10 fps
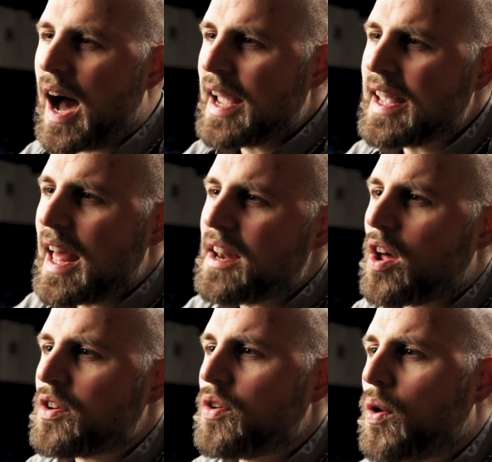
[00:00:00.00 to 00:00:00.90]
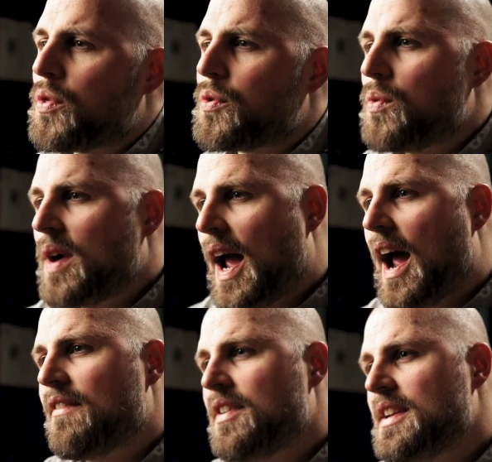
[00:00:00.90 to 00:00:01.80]
I cannot go through
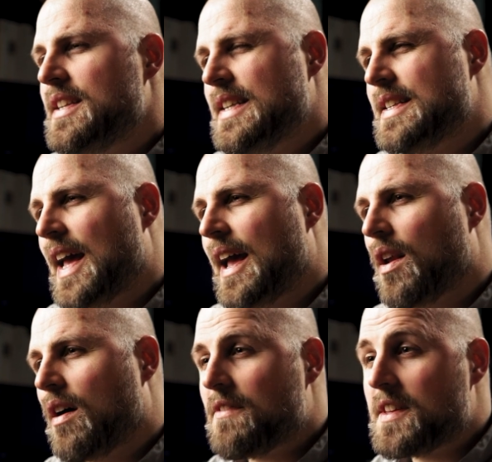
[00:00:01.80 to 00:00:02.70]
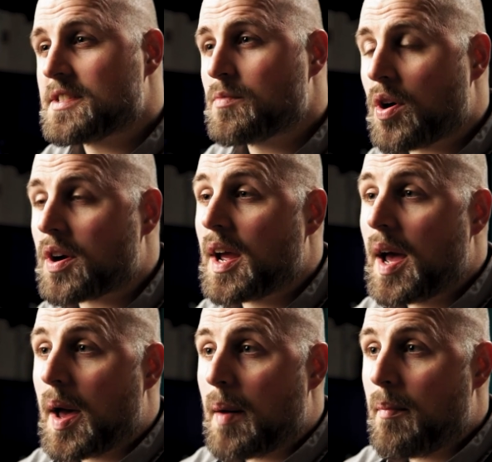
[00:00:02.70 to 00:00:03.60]
every detail of this work,
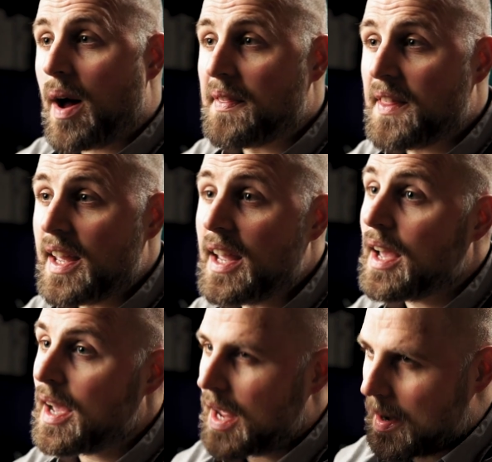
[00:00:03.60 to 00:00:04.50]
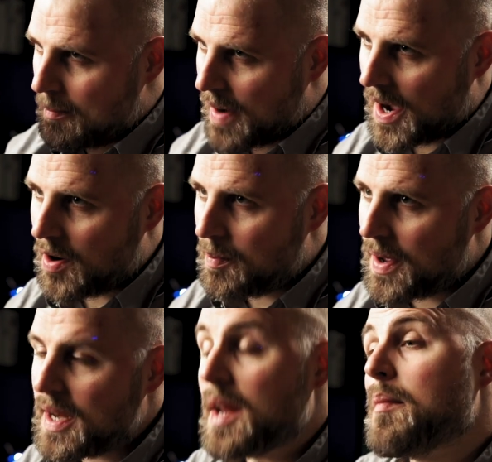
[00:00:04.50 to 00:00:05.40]
but the, in my
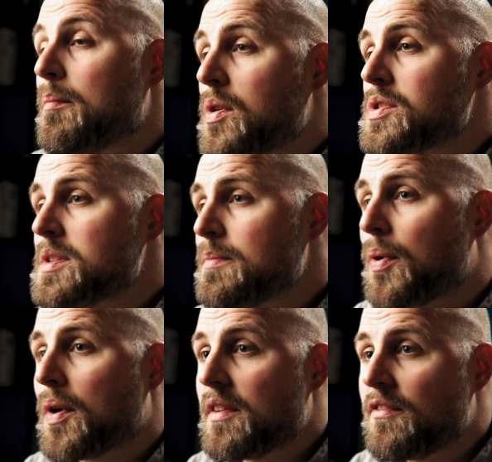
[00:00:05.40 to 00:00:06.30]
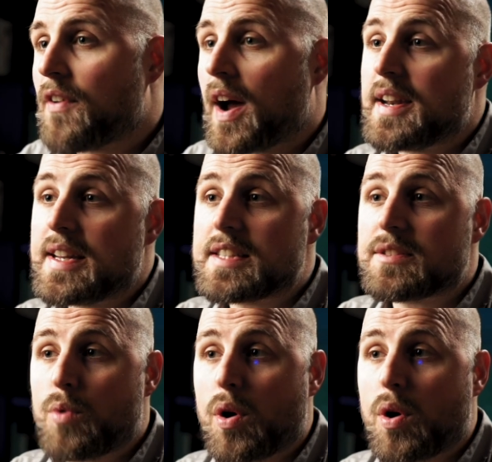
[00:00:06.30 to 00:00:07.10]
opinion, most important findings